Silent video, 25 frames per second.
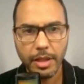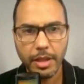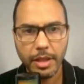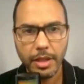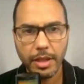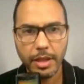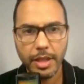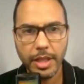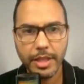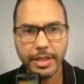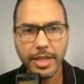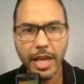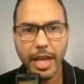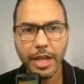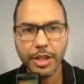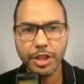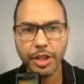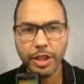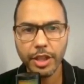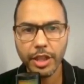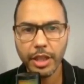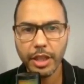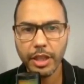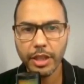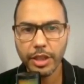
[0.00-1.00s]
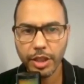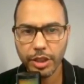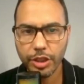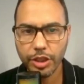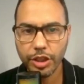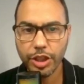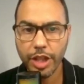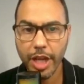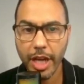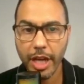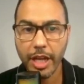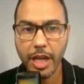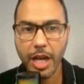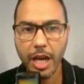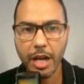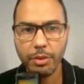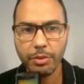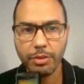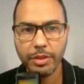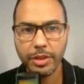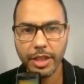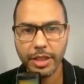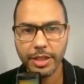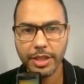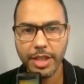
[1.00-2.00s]
let's actually check
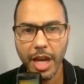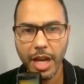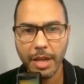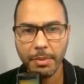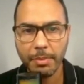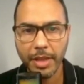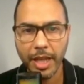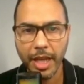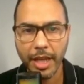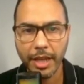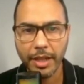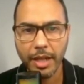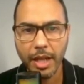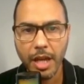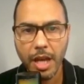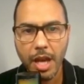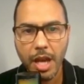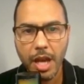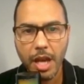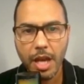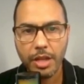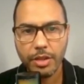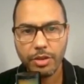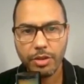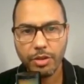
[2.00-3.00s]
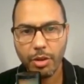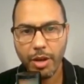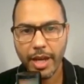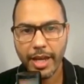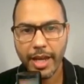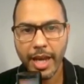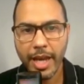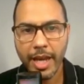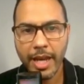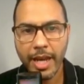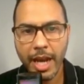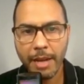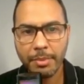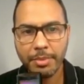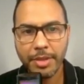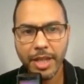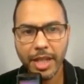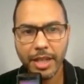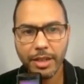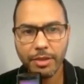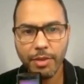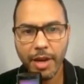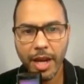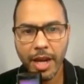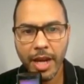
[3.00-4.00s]
out the timeline. So again,
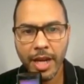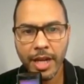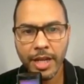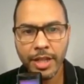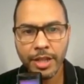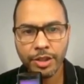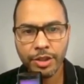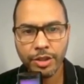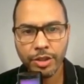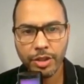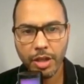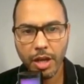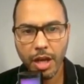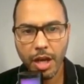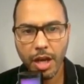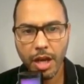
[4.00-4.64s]
update range,